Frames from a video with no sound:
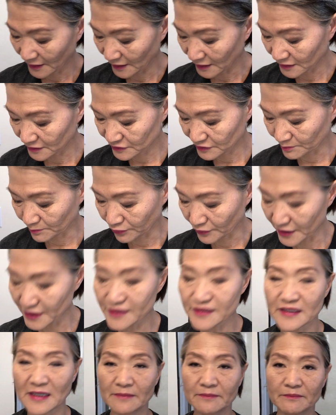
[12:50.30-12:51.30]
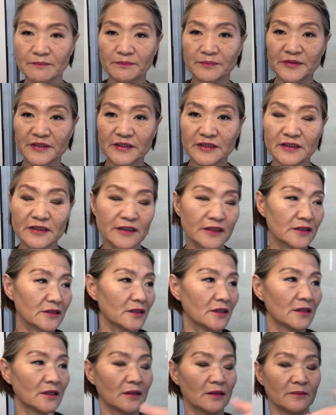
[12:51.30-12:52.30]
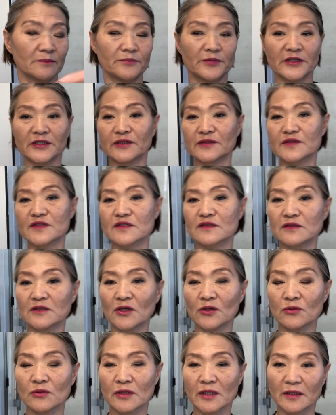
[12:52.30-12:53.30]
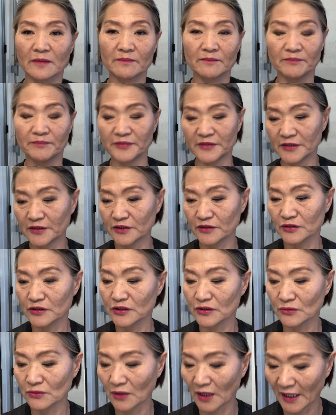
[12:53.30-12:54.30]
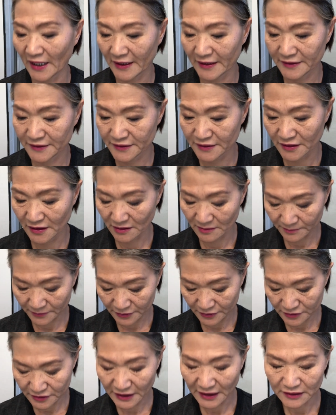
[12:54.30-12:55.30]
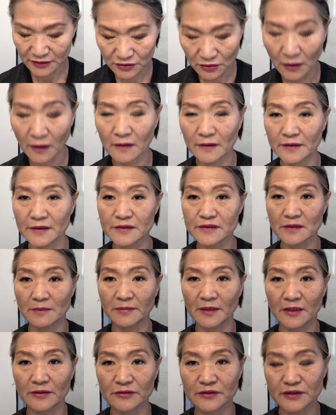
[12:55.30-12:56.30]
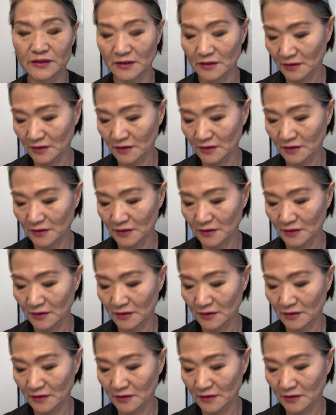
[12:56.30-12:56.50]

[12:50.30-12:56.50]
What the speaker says: it brings some big slogan, big new idea, but TED Talk is about